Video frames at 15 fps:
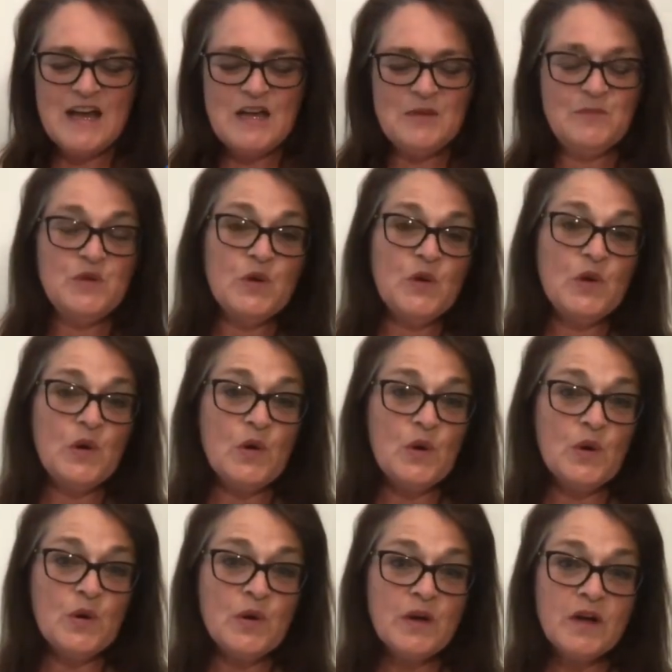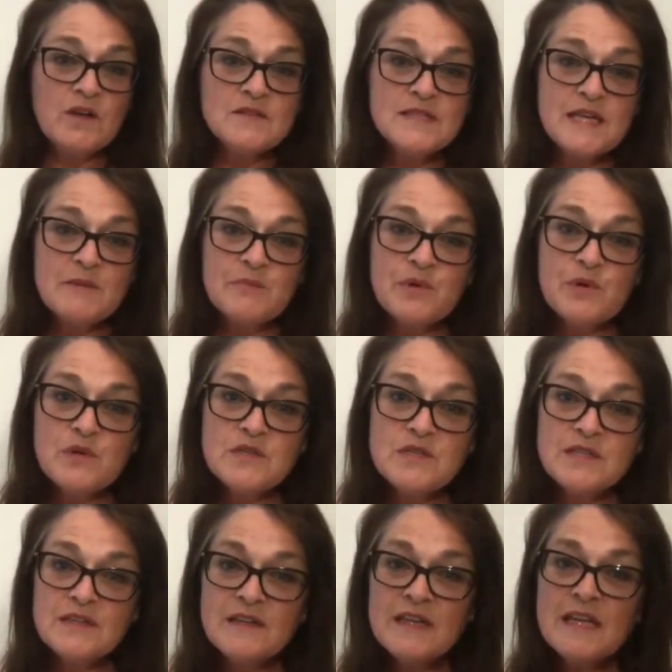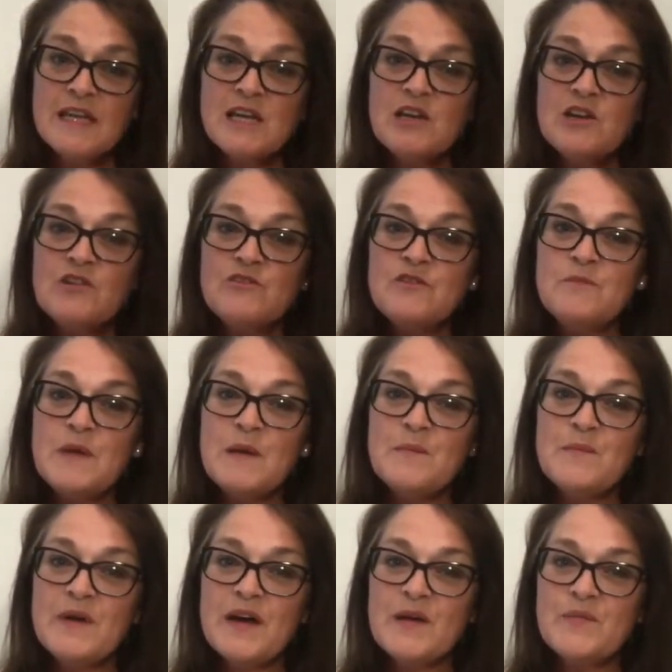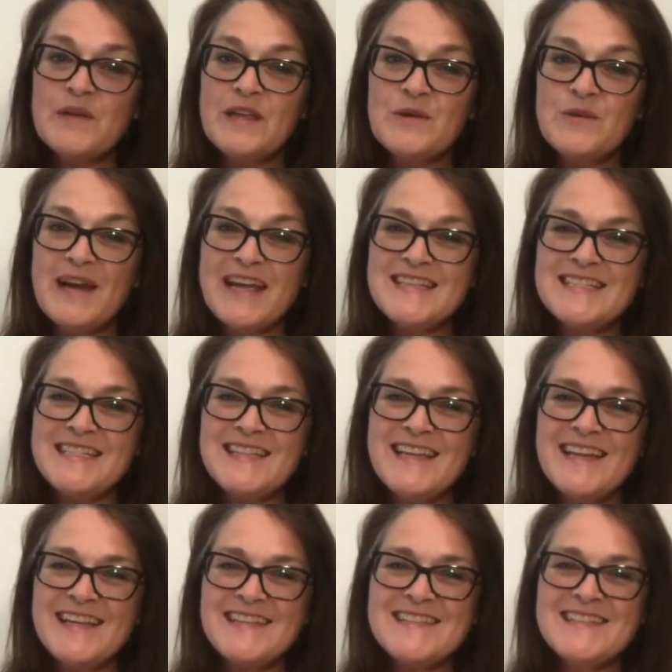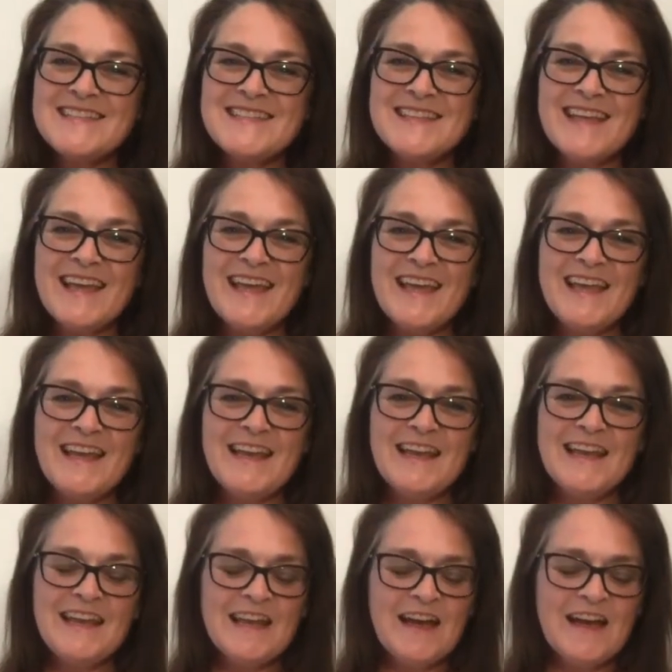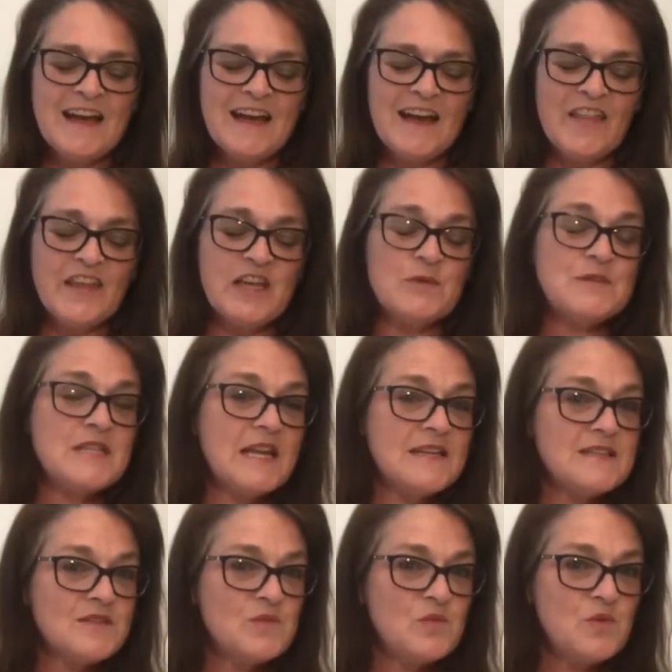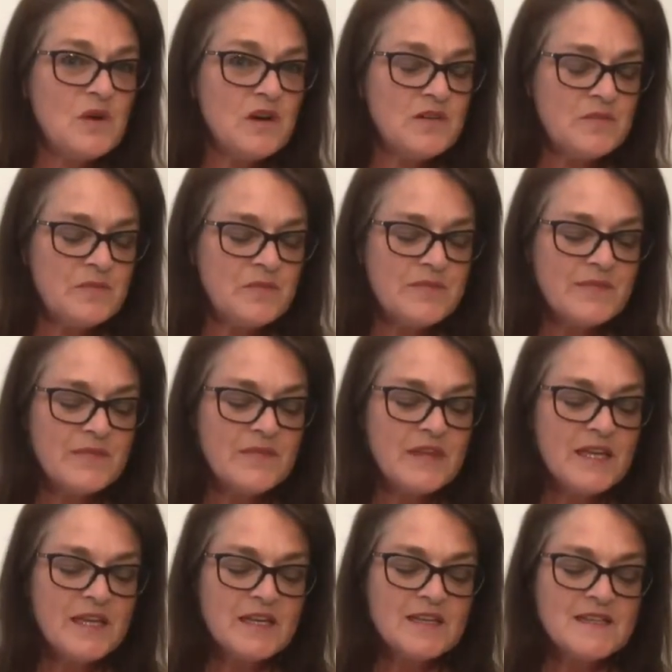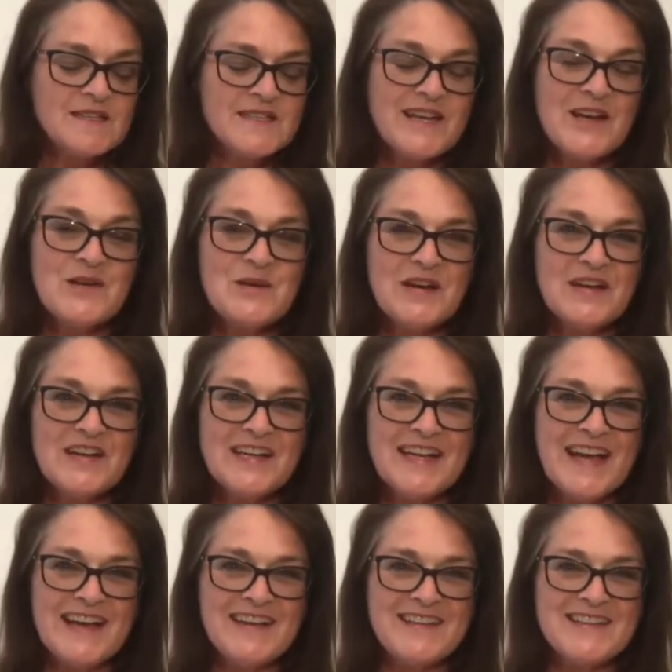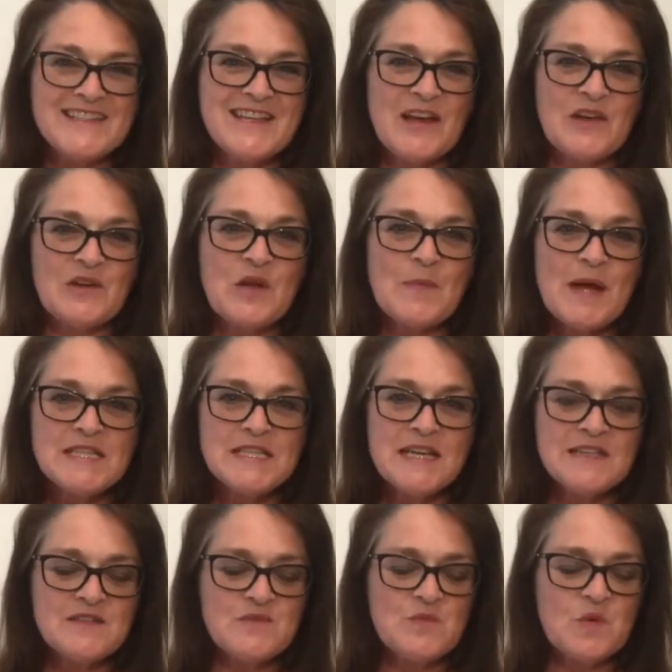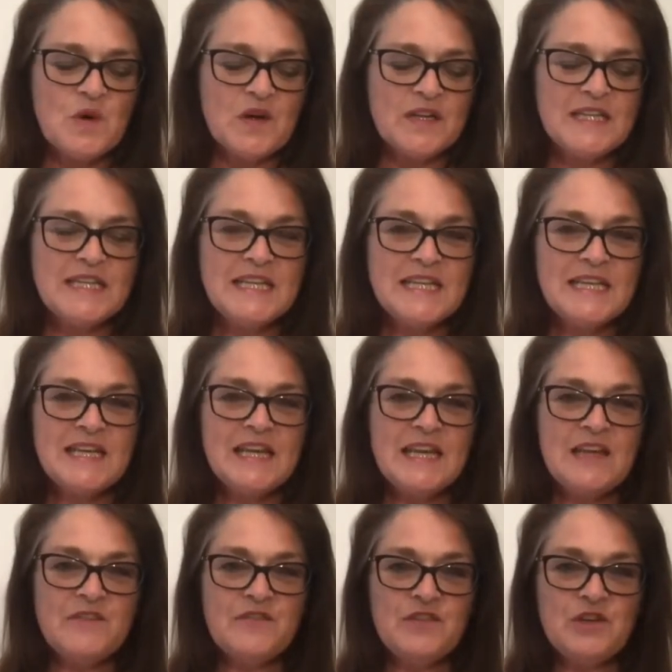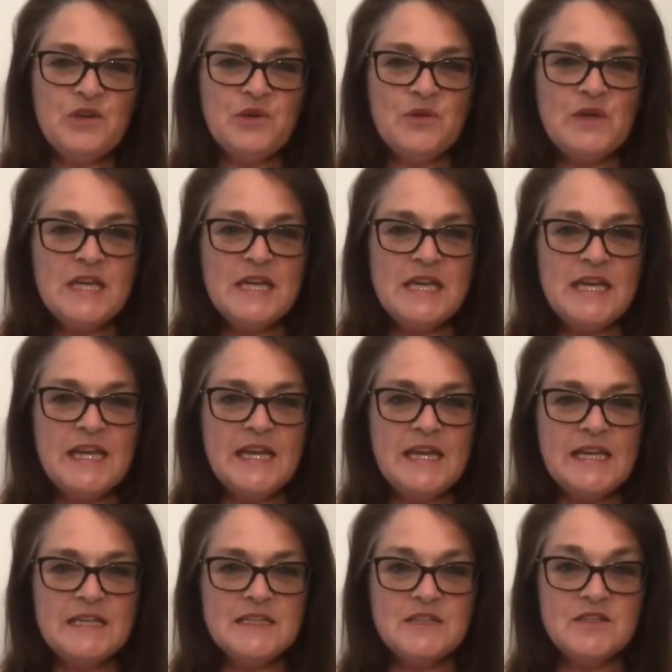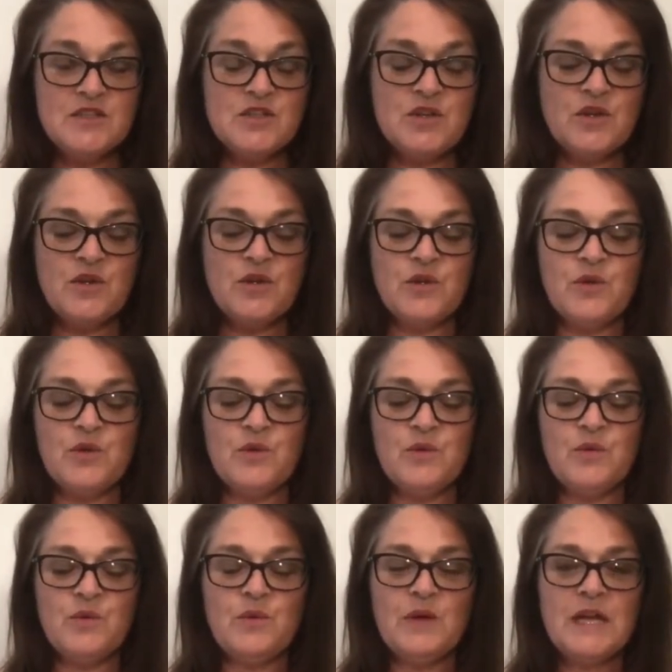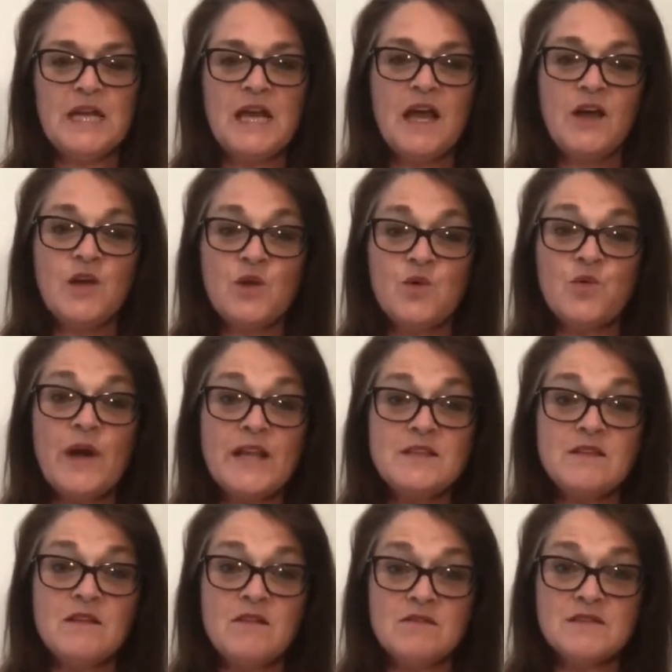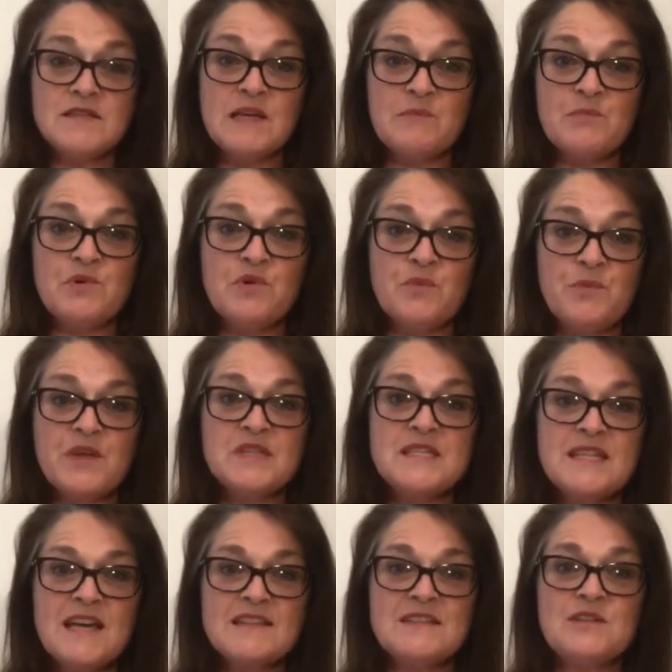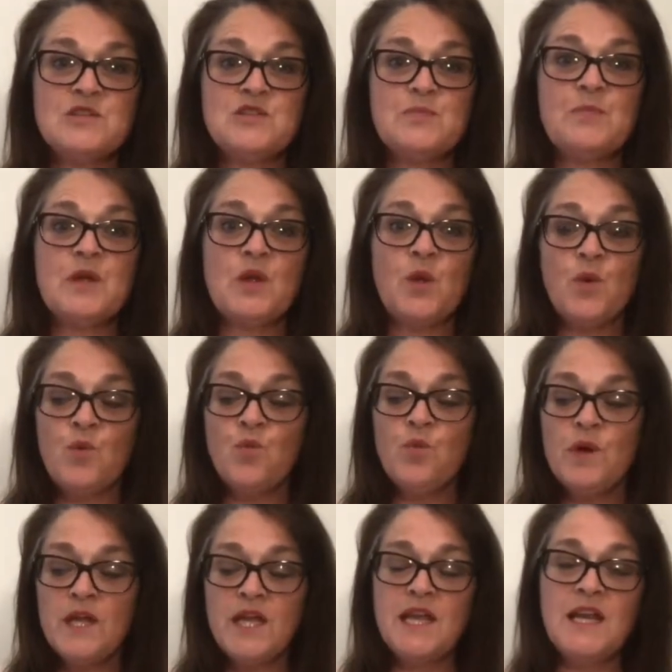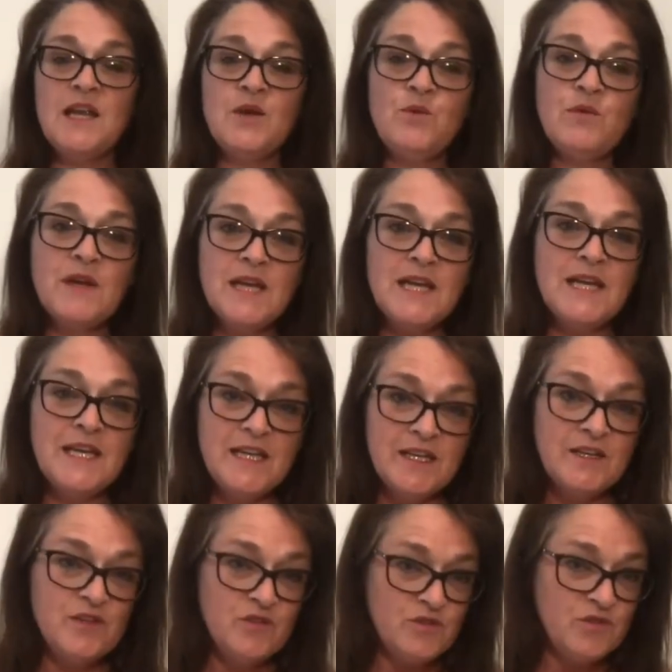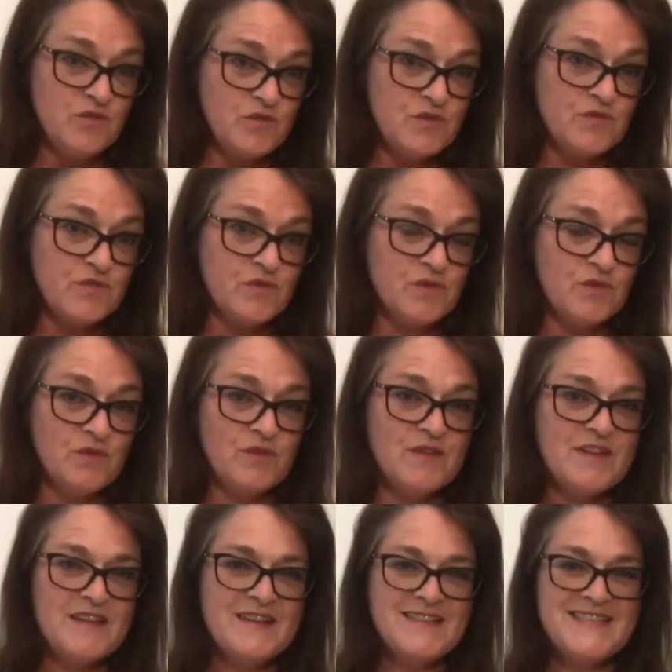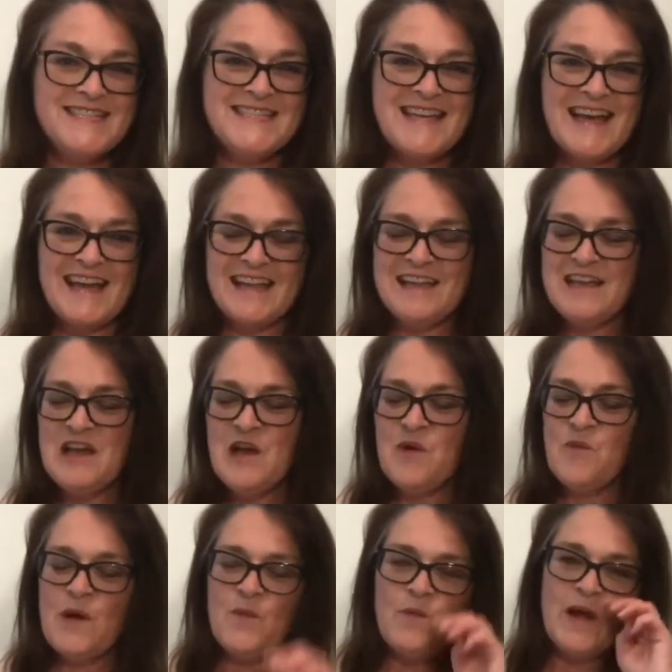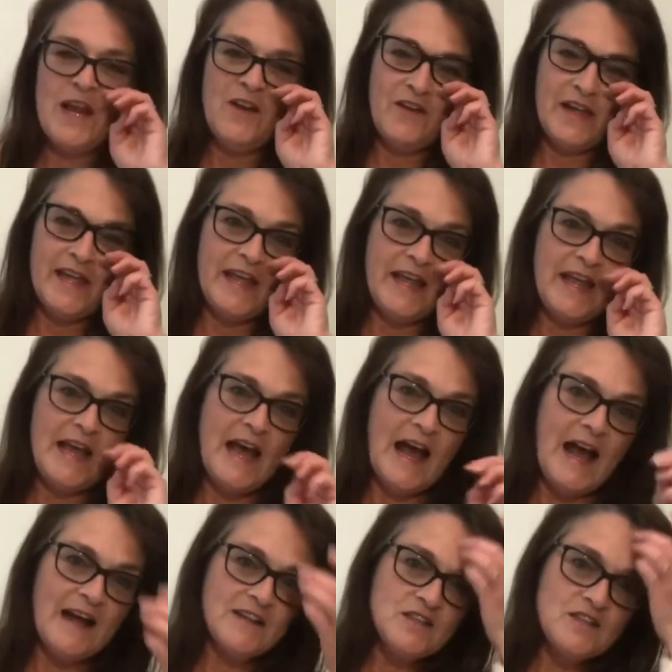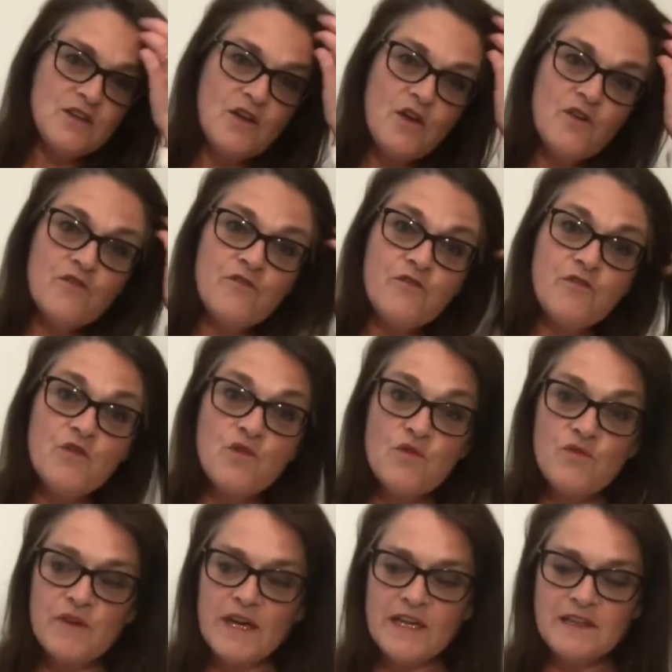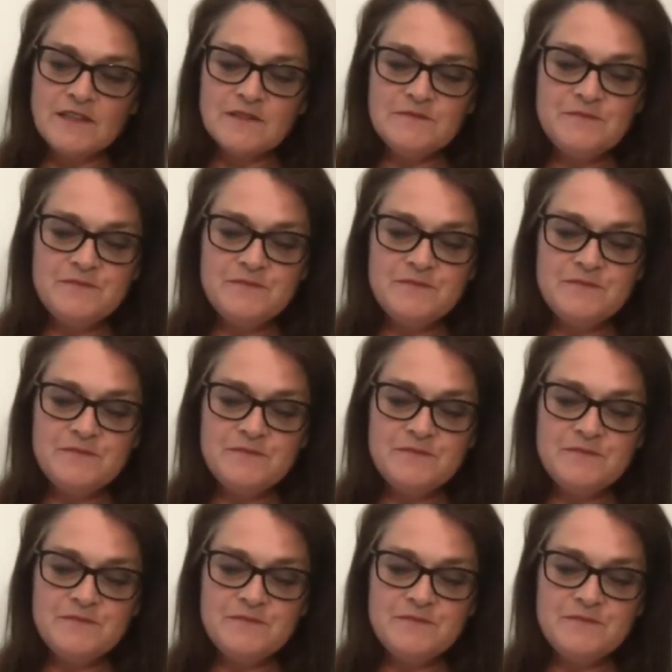your concept board. Remember, we created this in I think it was lesson 1 so long ago. So go back to lesson 1 if you need to create a concept board, because that's going to be really useful today when we're looking at flooring.